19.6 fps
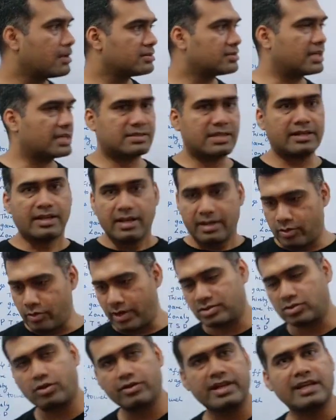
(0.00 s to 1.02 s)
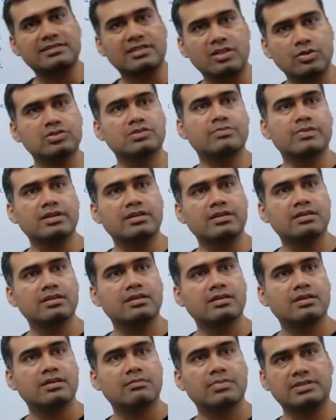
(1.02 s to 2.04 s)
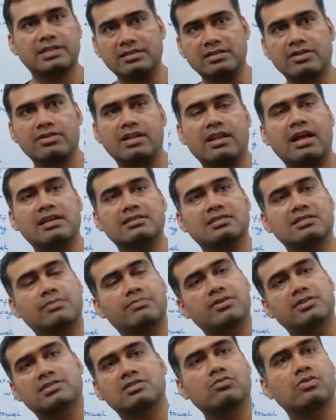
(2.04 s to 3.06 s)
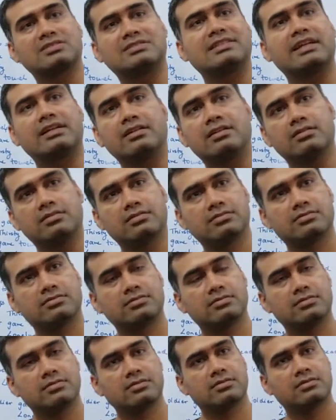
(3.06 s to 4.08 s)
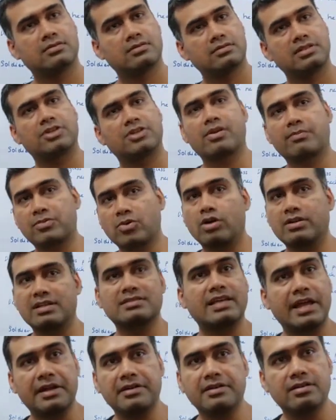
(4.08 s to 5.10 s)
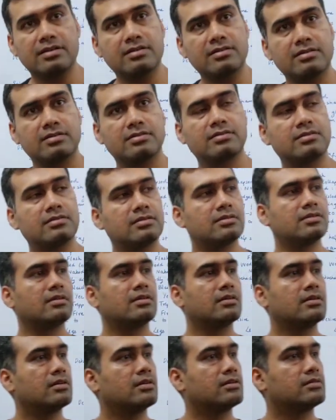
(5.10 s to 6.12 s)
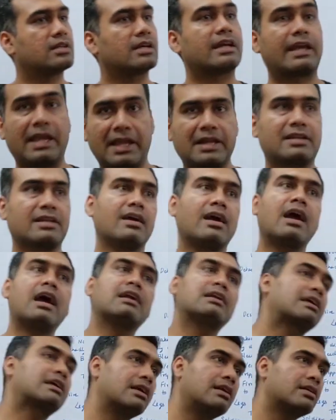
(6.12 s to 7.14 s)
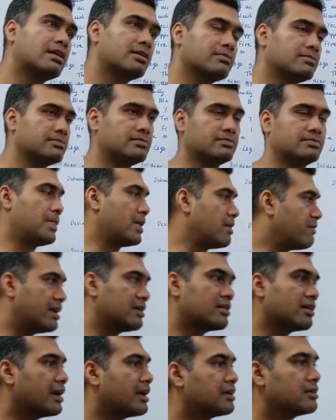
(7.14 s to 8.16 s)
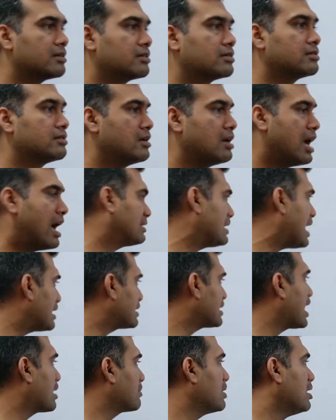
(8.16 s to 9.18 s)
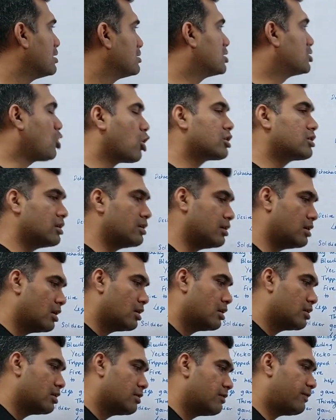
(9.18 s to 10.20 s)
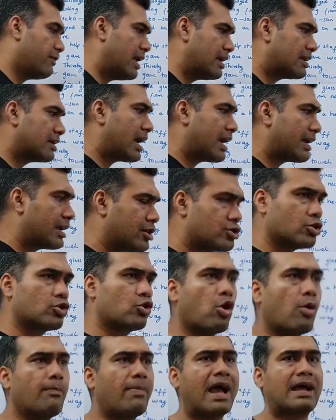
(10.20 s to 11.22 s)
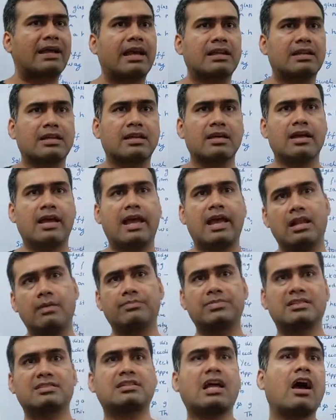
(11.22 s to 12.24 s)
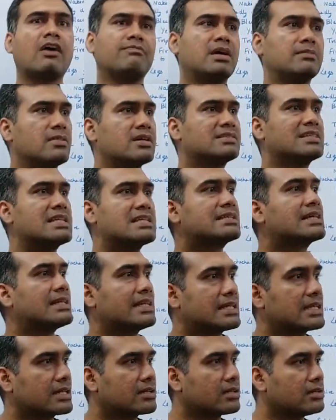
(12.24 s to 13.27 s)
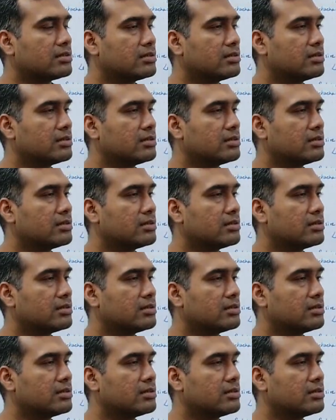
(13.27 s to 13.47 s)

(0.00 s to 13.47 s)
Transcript: They said, "Oh, sorry, excuse me." But then they realized that the person was dead. They tripped on his head. The gate had killed him. They went ahead. At that time, the doctor felt like he should go back and help the staff members in his clinic.